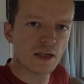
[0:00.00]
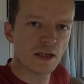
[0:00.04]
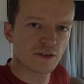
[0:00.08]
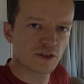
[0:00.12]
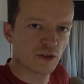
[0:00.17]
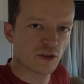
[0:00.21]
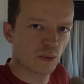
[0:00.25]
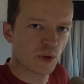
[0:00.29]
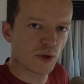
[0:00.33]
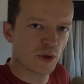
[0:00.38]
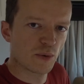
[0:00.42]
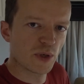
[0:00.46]

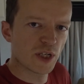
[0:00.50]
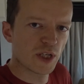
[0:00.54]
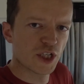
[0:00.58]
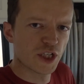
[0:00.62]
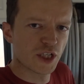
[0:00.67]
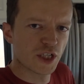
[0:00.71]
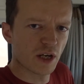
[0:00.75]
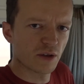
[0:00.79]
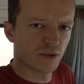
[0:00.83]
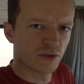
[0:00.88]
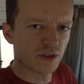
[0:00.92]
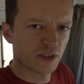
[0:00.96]
So we
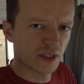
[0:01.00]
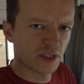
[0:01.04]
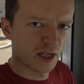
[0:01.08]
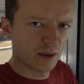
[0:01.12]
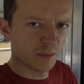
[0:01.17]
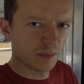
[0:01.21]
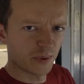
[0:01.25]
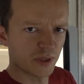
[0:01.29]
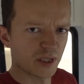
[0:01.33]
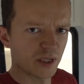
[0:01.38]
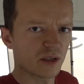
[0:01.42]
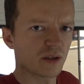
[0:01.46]
reached out to a
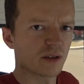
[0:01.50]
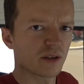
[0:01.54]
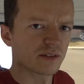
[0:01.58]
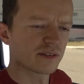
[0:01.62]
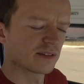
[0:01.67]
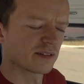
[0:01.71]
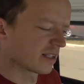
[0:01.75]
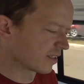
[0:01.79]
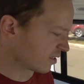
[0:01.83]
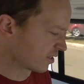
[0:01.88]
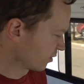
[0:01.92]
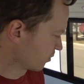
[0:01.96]
company called
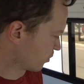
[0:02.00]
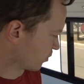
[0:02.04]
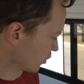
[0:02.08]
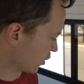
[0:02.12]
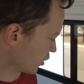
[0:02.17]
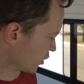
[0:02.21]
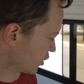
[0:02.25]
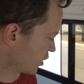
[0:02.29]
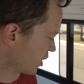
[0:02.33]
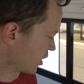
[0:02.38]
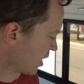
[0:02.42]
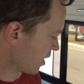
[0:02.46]

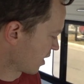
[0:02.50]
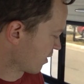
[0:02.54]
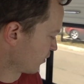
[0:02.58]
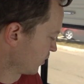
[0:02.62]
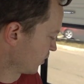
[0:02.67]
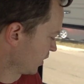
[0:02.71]
SensorPush,